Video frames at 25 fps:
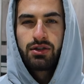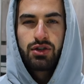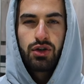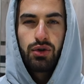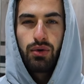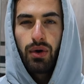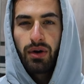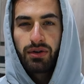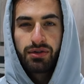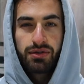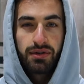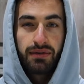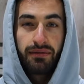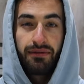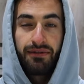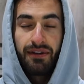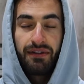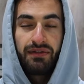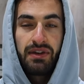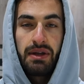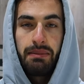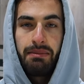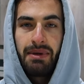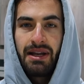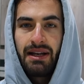
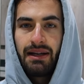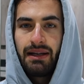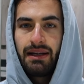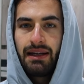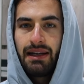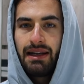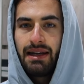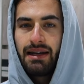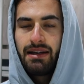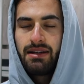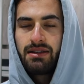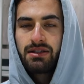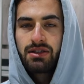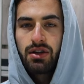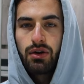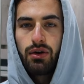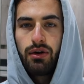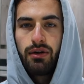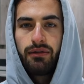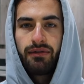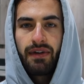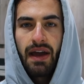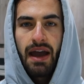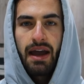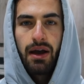250 milliliters
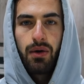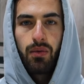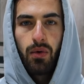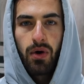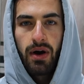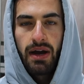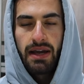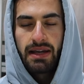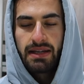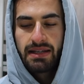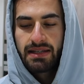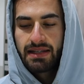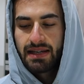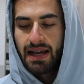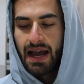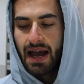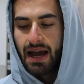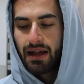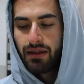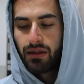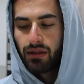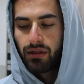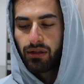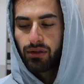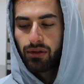of egg whites and